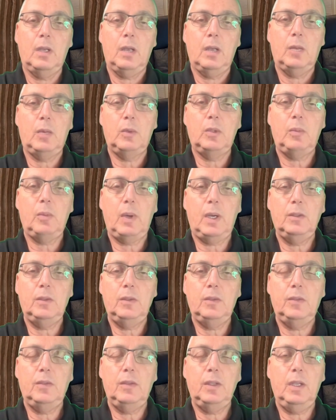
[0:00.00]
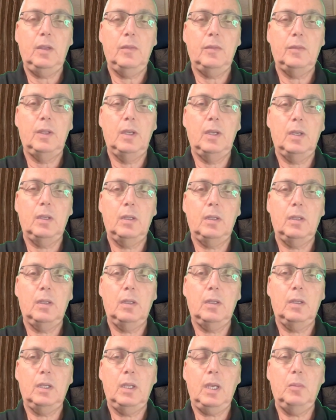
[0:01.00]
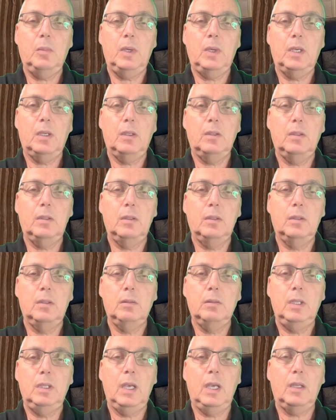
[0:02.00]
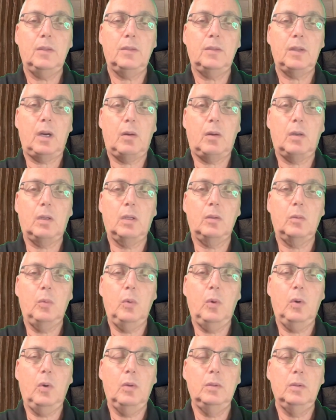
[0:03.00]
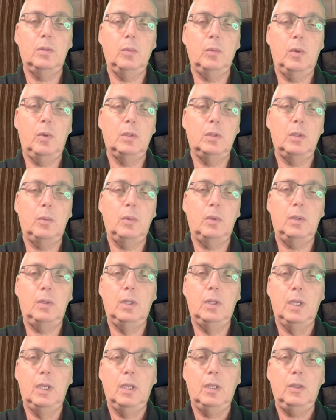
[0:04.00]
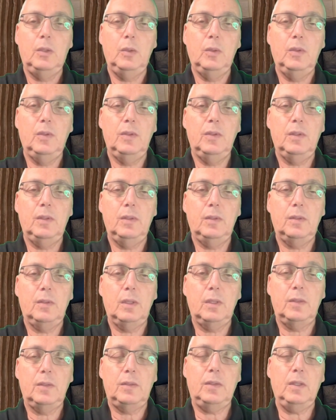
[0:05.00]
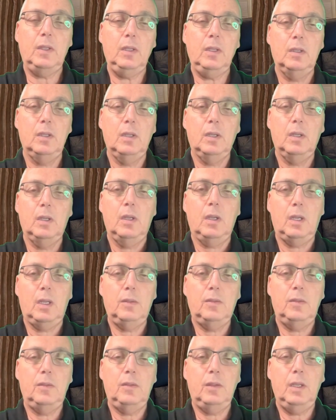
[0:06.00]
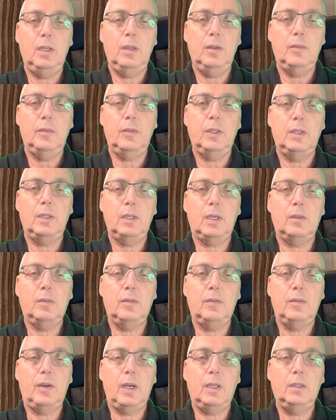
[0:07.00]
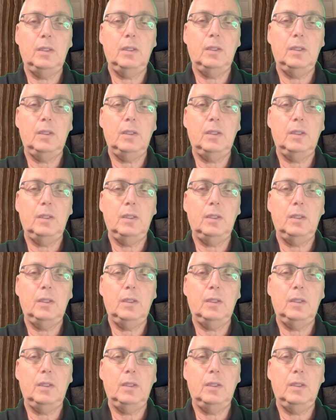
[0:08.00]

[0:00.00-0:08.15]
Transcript: We'll try to see if the game can guess our word. The word that we'll use is C, and see if it can find